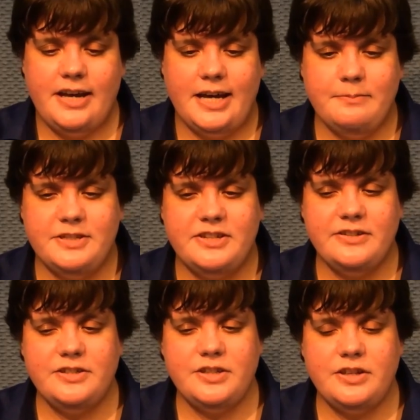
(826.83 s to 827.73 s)
I'm
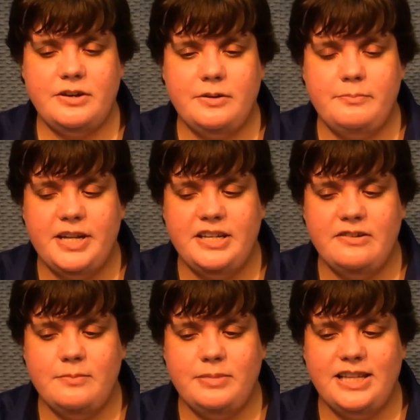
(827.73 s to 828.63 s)
returned to the home menu
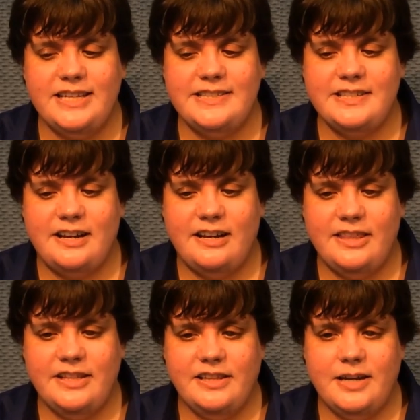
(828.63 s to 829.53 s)
and placed
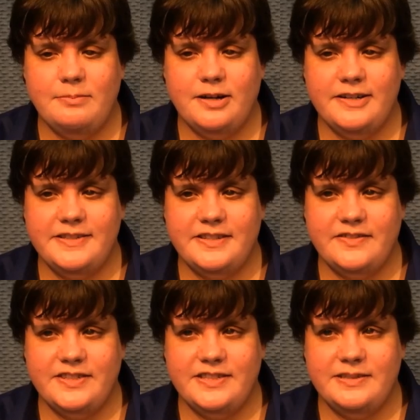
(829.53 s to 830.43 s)
on the library
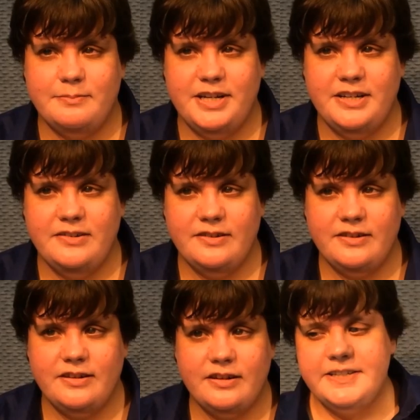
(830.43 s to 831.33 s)
services menu.
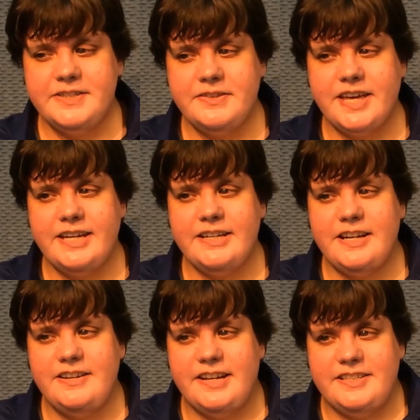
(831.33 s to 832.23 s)
So that in a
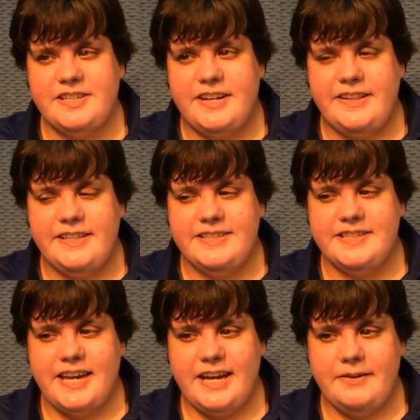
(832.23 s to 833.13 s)
nutshell is
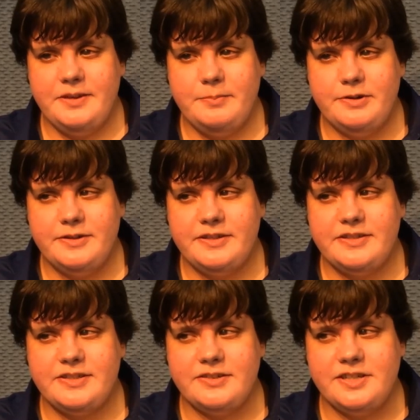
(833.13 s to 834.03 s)
how the book
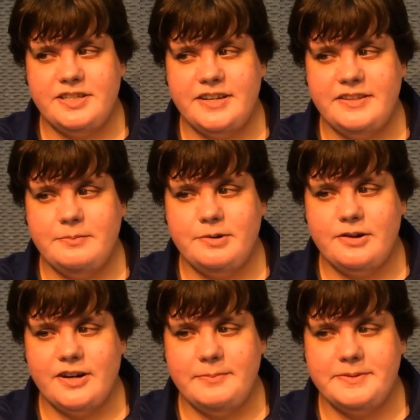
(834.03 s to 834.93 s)
search and download
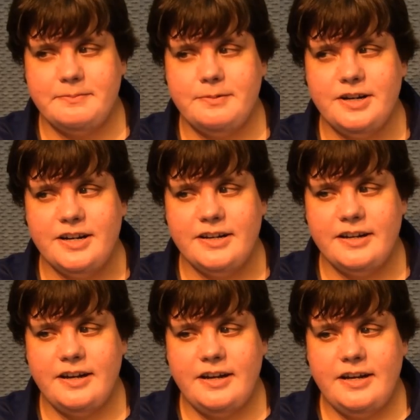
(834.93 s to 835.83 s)
programs work.
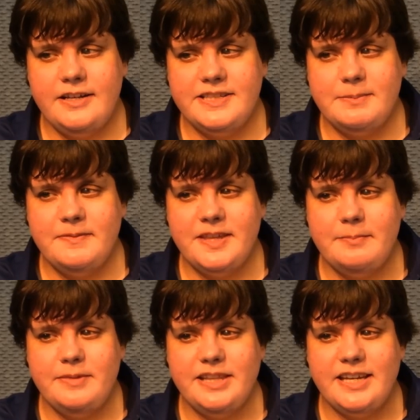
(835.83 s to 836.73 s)
Some of
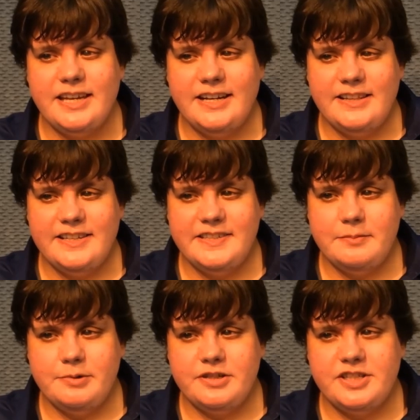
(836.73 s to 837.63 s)
them, like NLS and
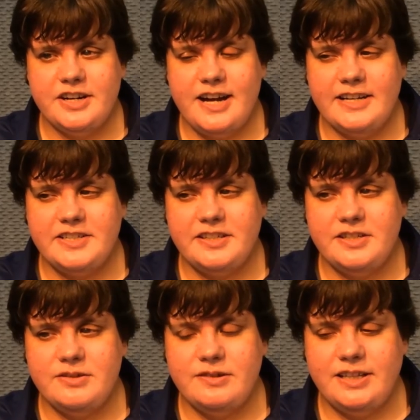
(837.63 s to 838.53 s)
Bookshare, actually
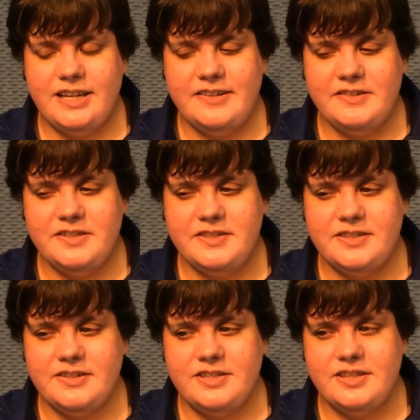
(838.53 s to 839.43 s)
do allow you to
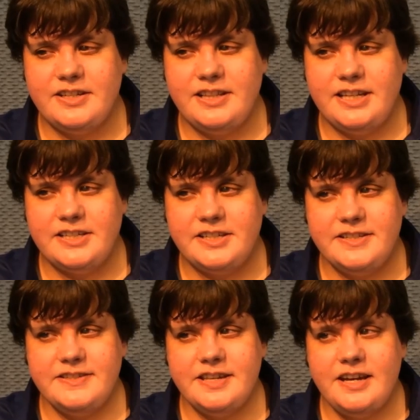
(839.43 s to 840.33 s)
search the collections.